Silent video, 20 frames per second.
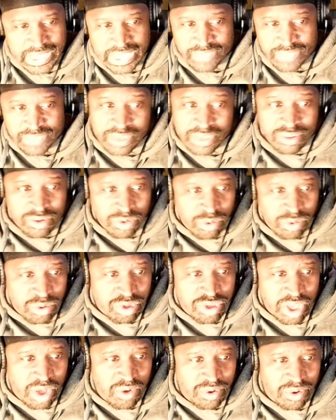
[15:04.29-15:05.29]
If he do
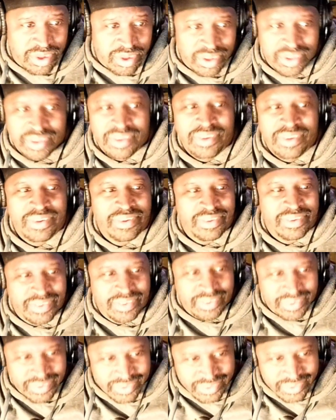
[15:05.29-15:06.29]
choke,
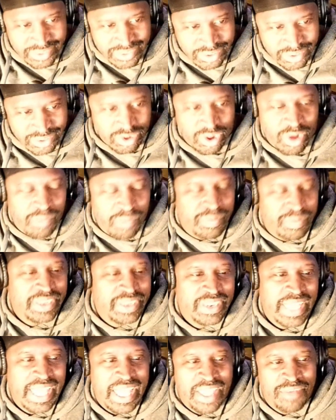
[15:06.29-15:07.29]
you're going to
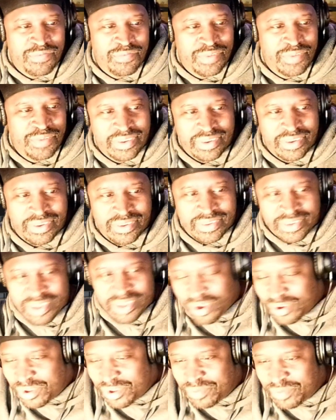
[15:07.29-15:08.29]
be laughing.
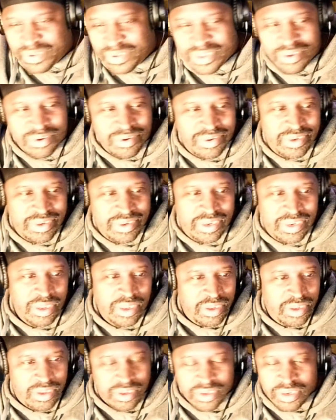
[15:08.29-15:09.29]
Y'all going to be you.
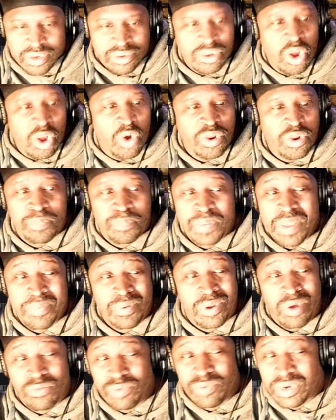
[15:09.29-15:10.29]
No, the
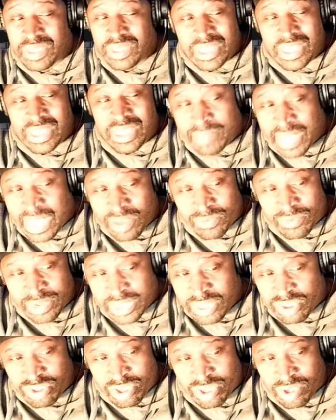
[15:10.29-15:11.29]
people don't really get mad
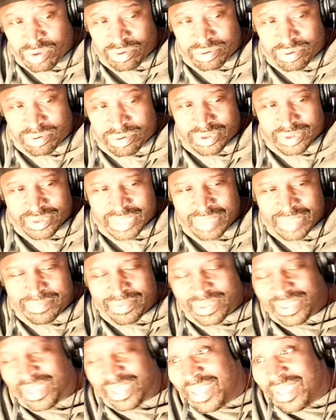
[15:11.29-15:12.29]
when he choke. They
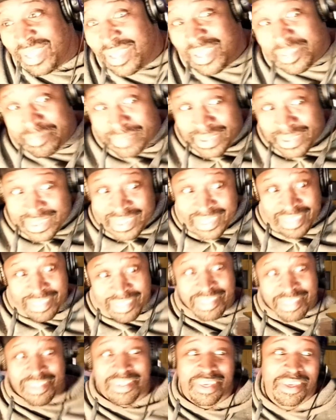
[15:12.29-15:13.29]
be like, ah, oh,
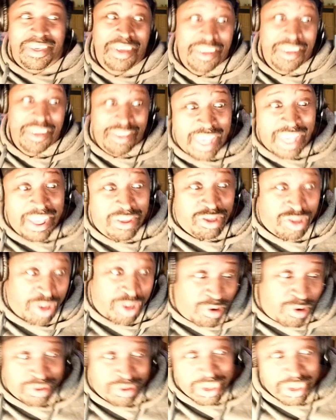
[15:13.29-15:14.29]
man, chest
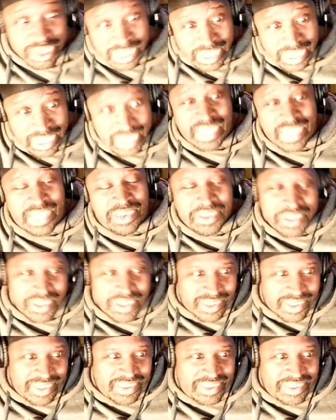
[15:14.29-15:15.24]
choked again.